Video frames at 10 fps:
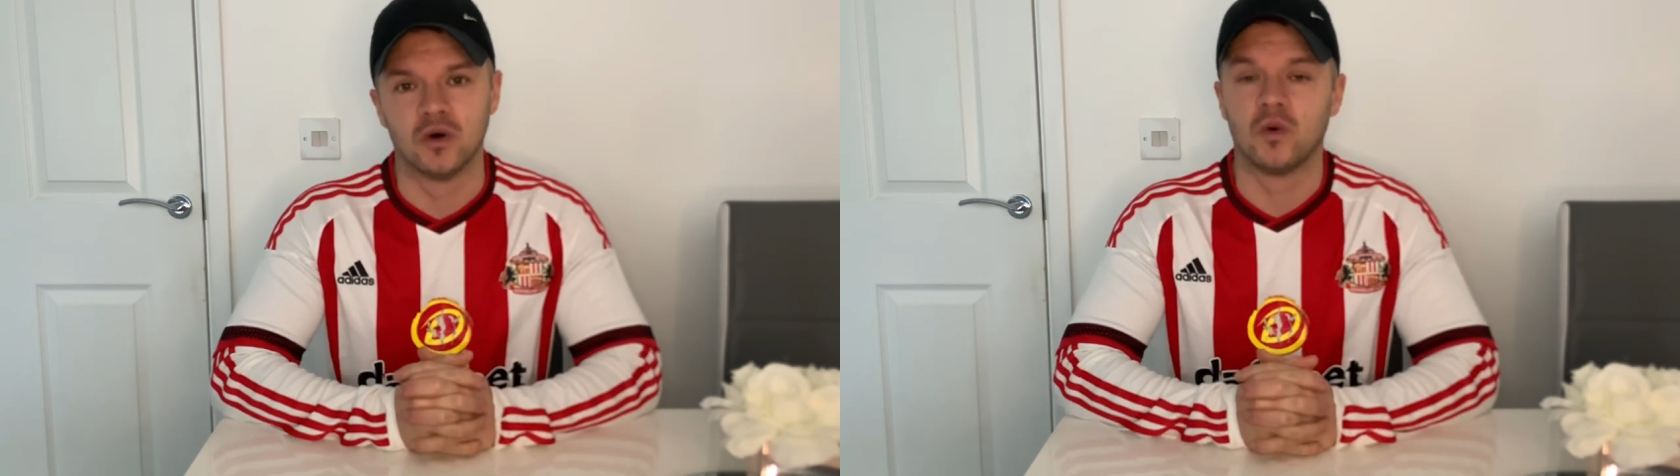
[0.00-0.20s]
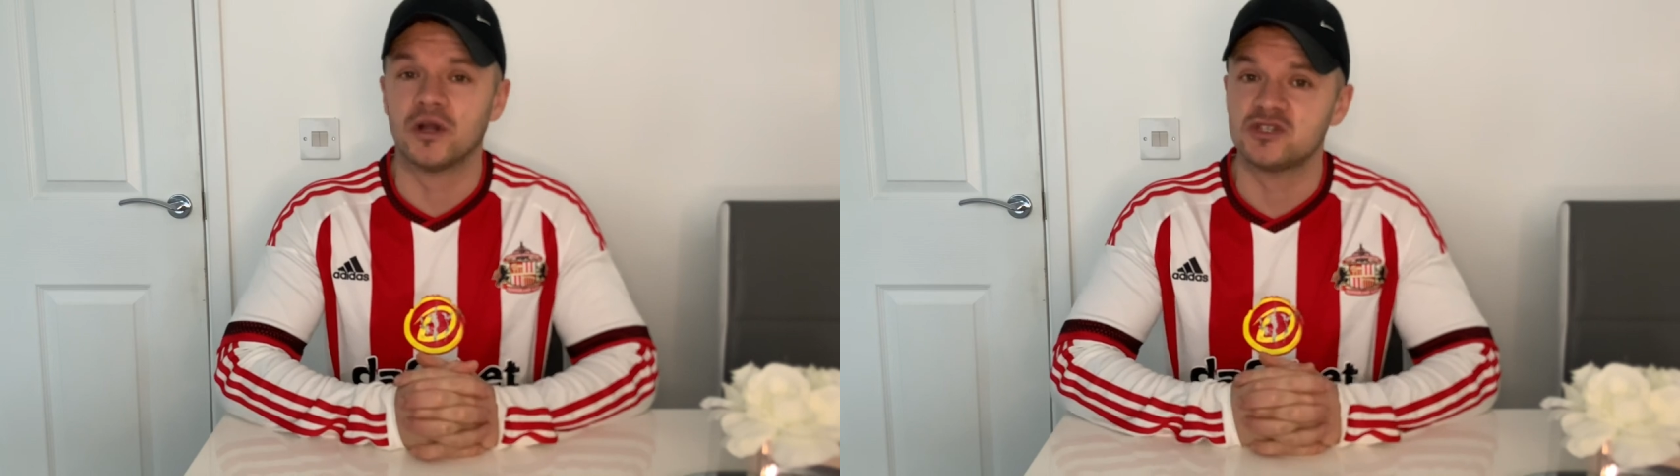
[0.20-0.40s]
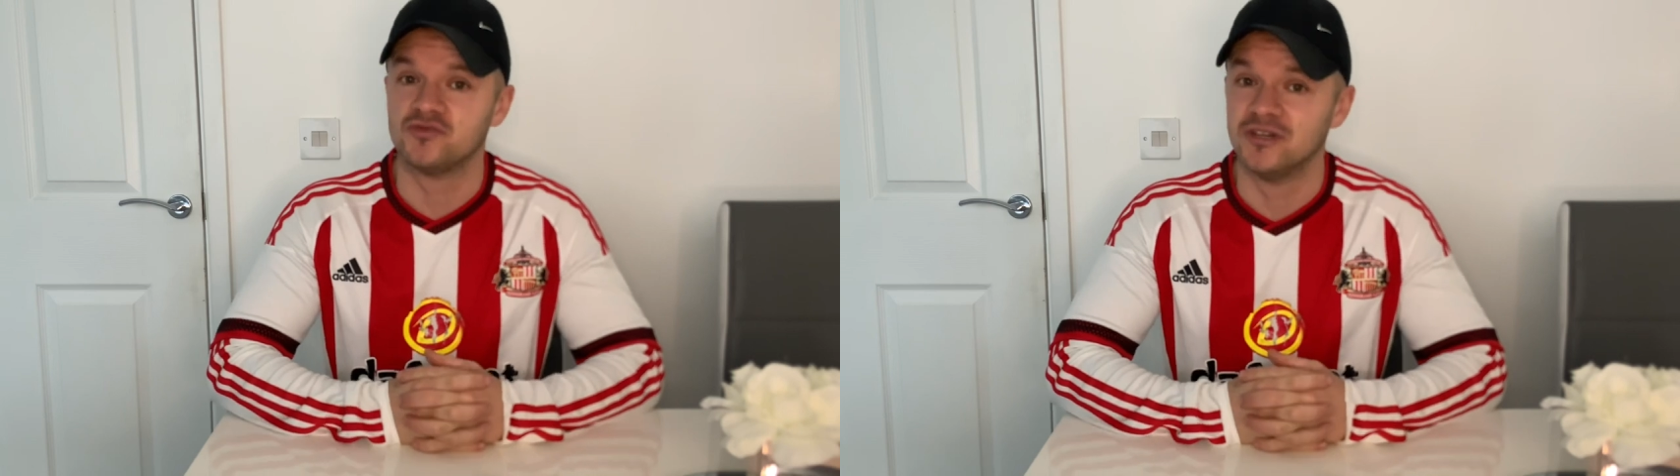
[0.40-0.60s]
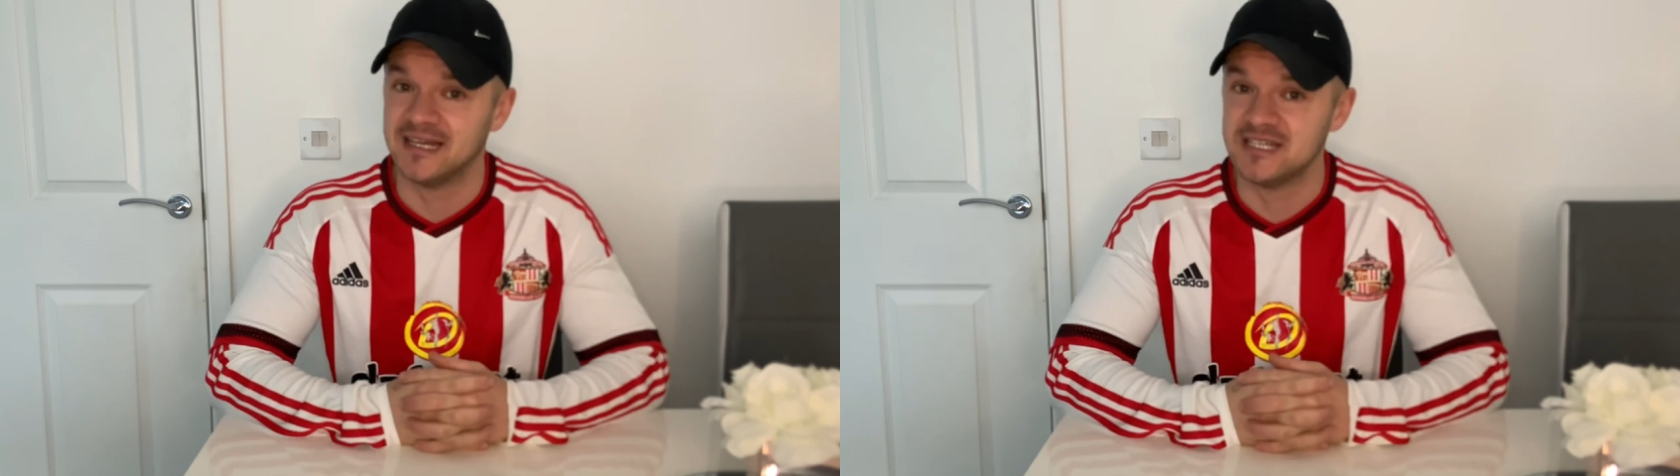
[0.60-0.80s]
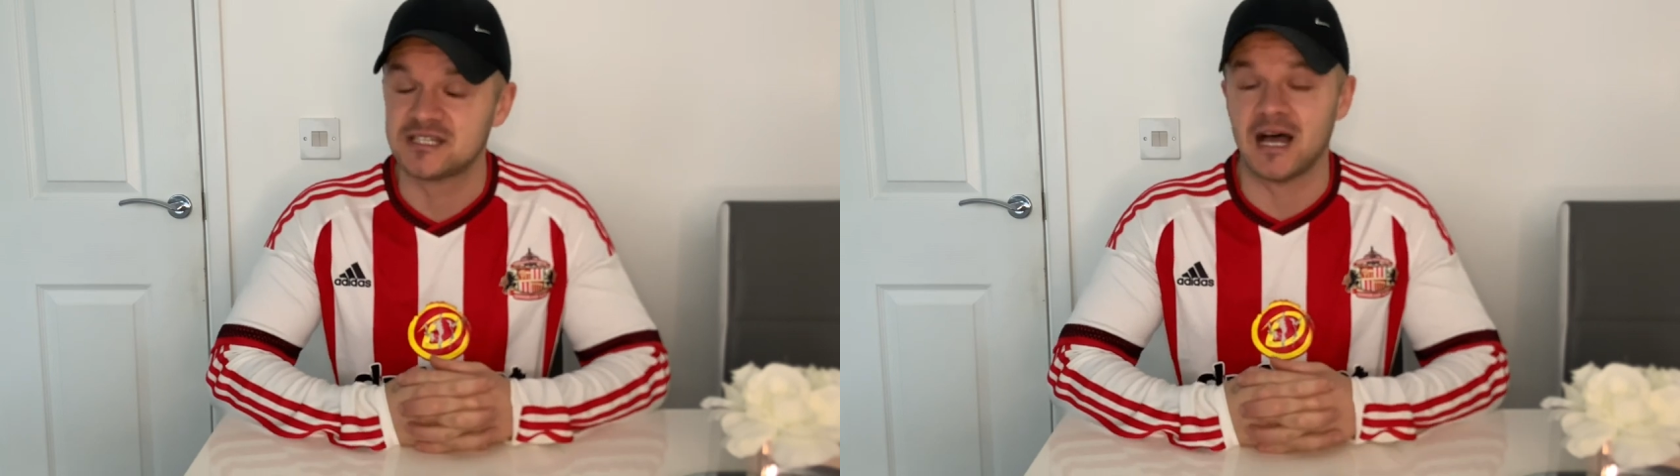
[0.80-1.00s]
what he's
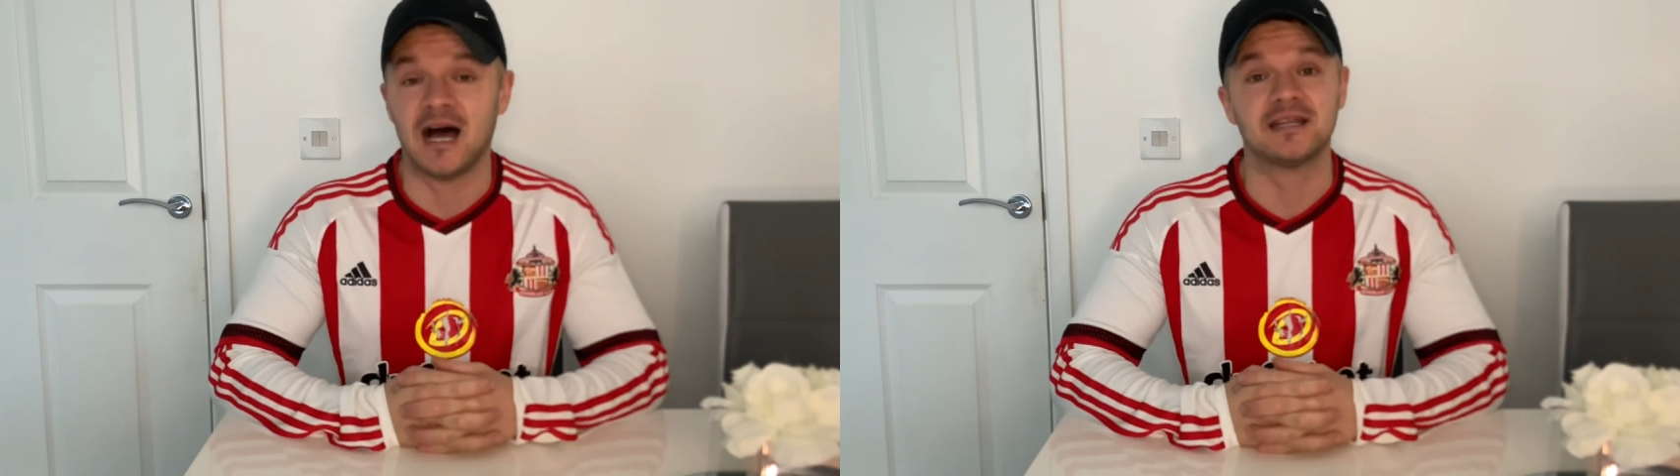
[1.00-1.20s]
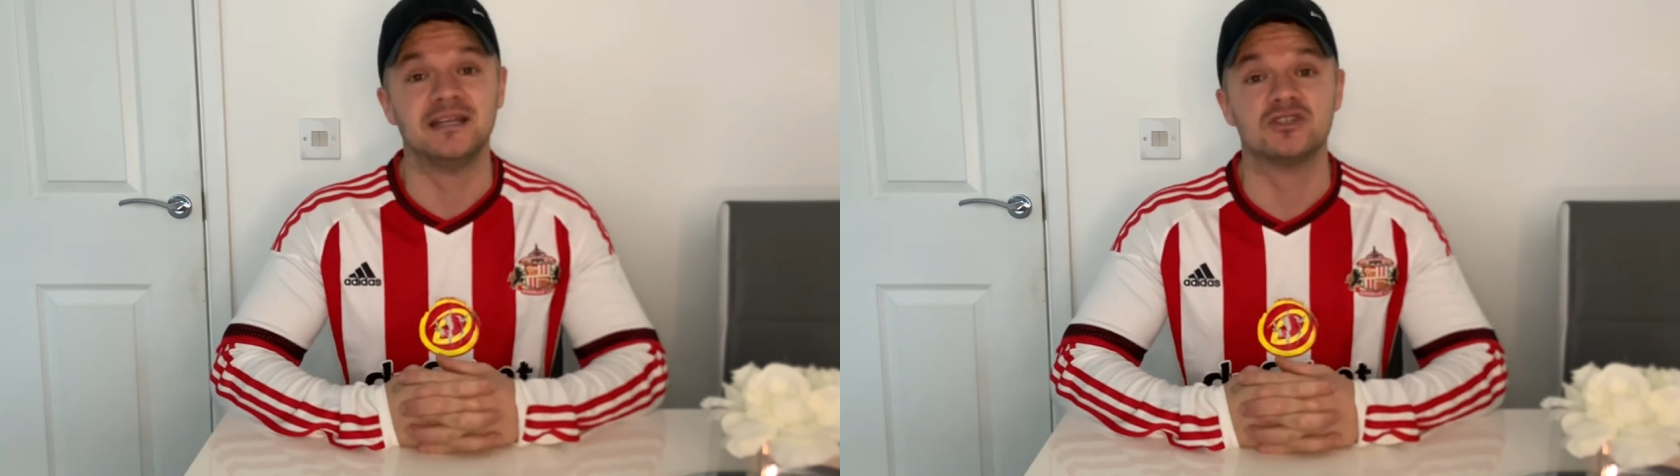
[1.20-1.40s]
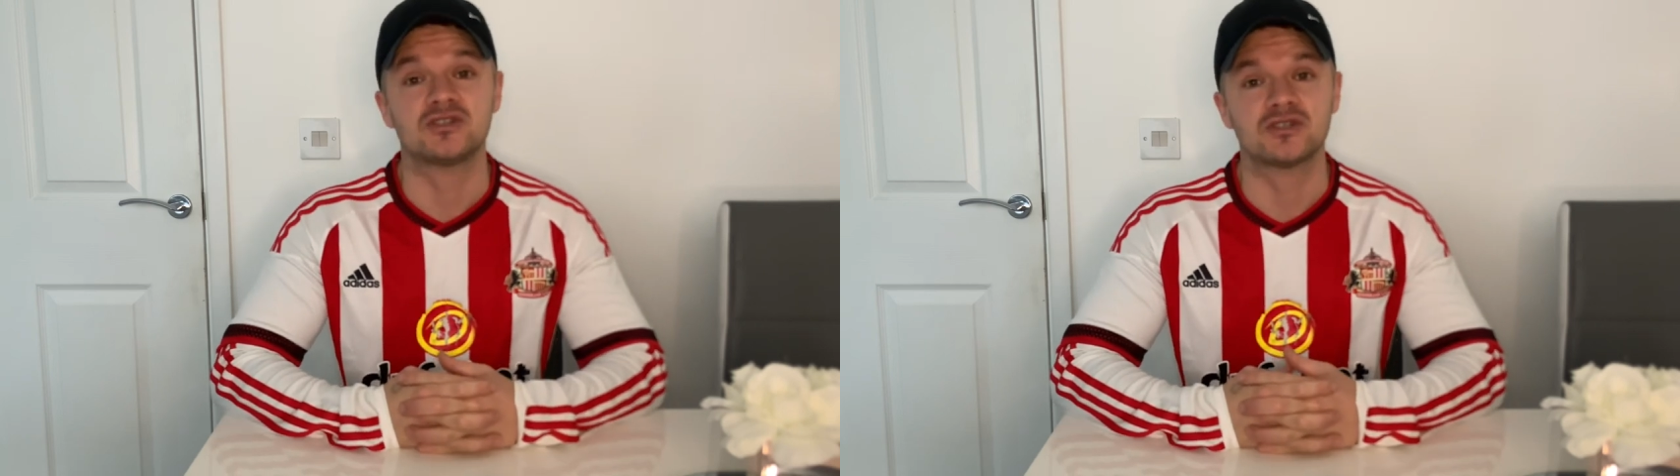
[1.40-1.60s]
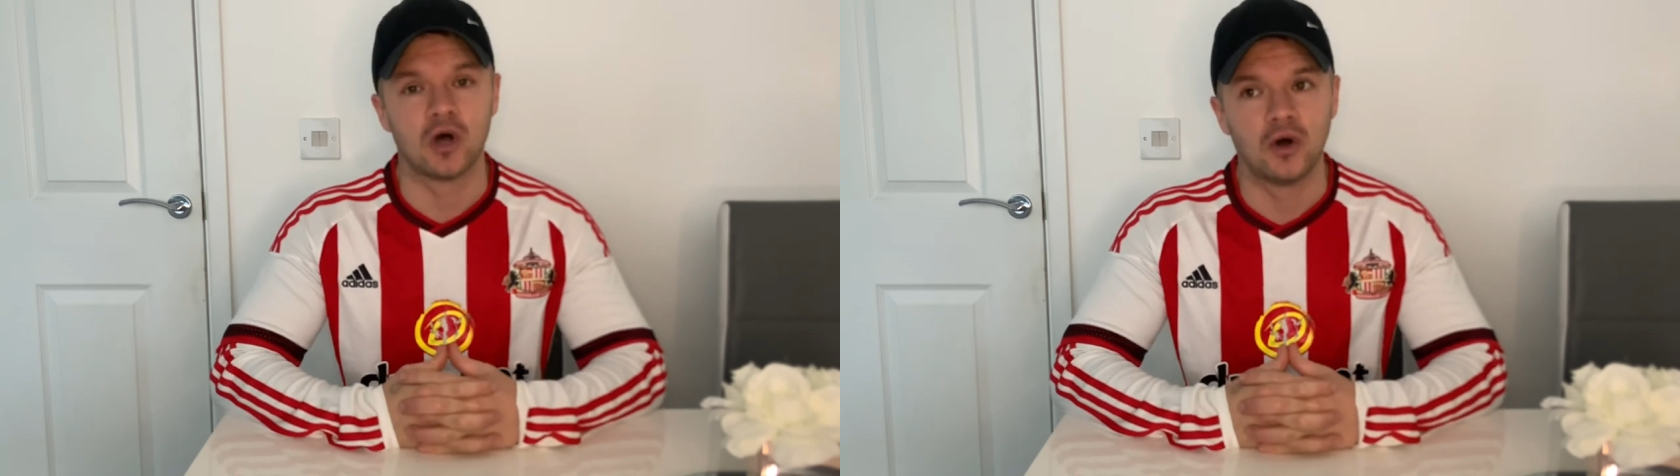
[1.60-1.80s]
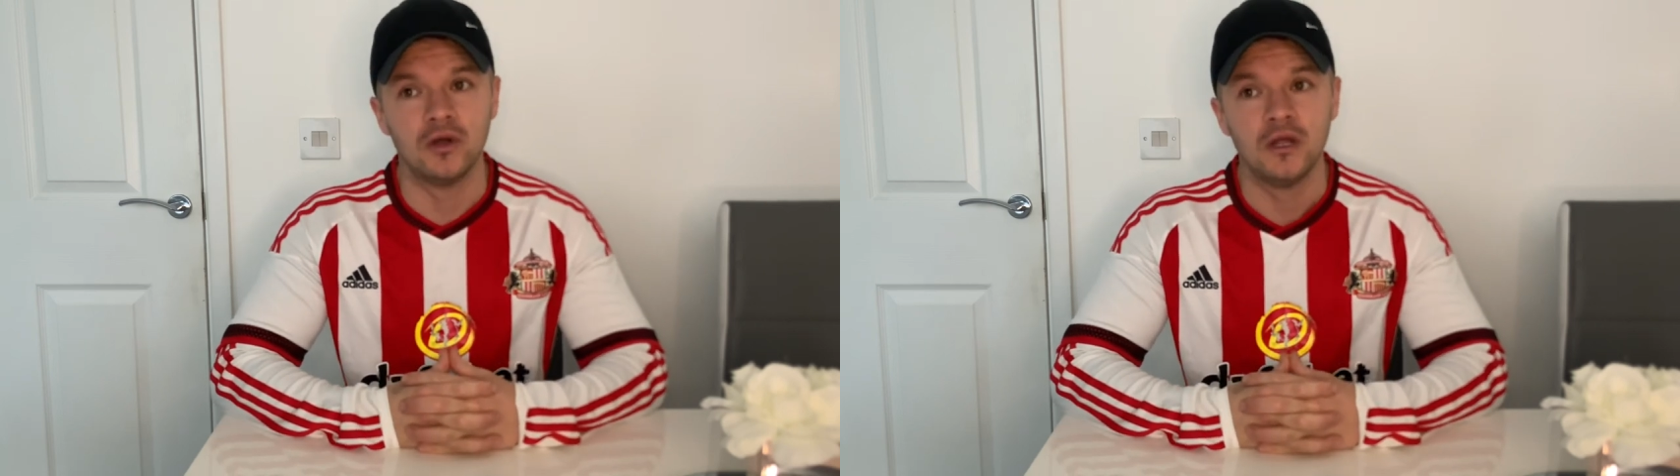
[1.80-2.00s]
released and his
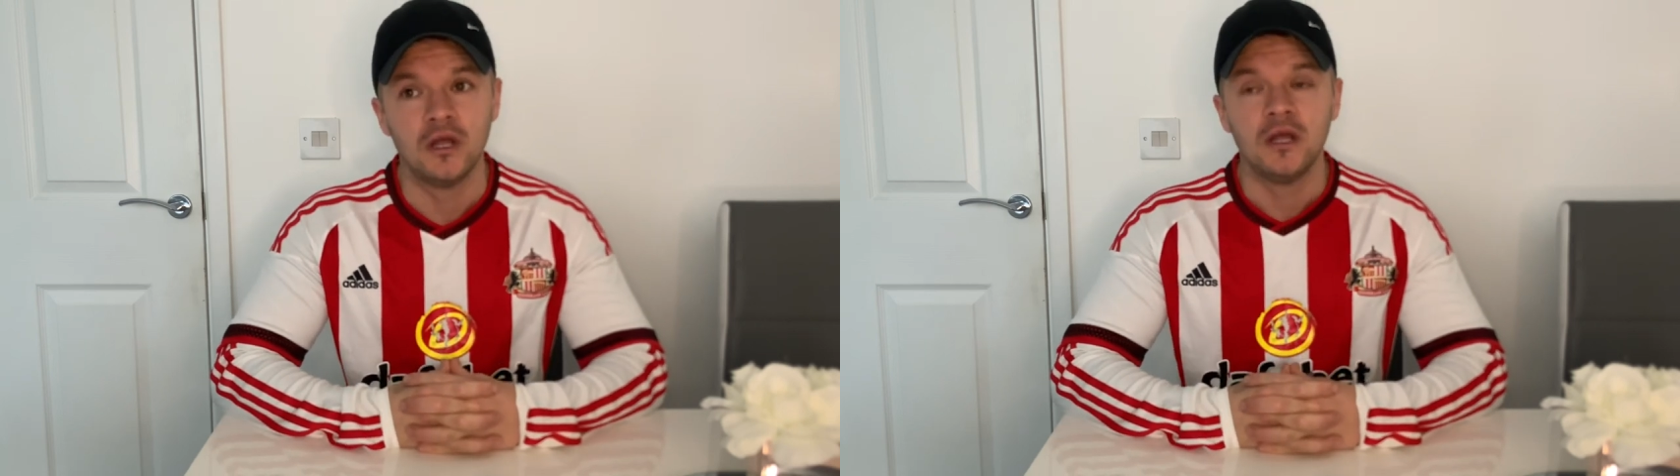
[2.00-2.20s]
song.